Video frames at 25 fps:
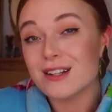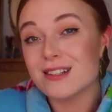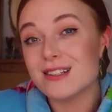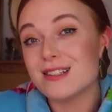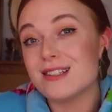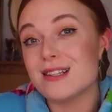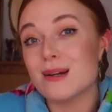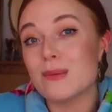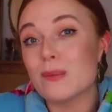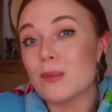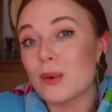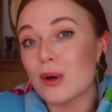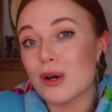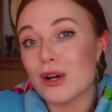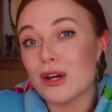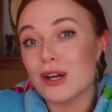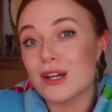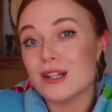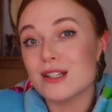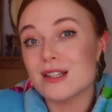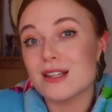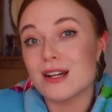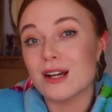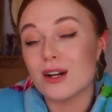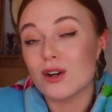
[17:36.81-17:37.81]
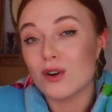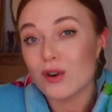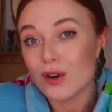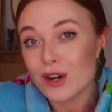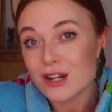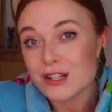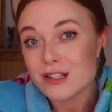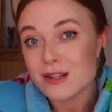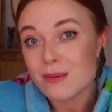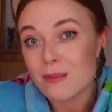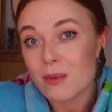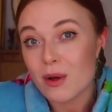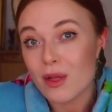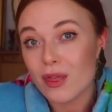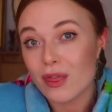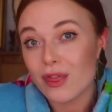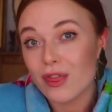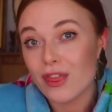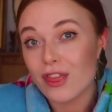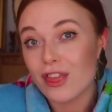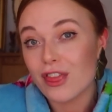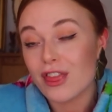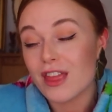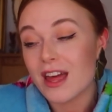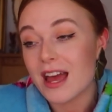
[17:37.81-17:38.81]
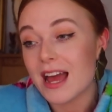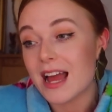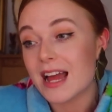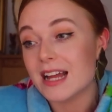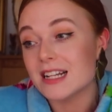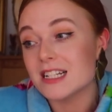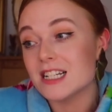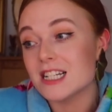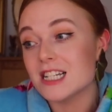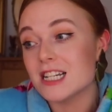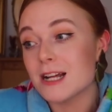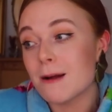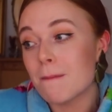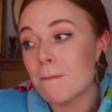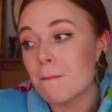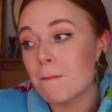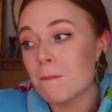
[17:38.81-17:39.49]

December is a crazy month, and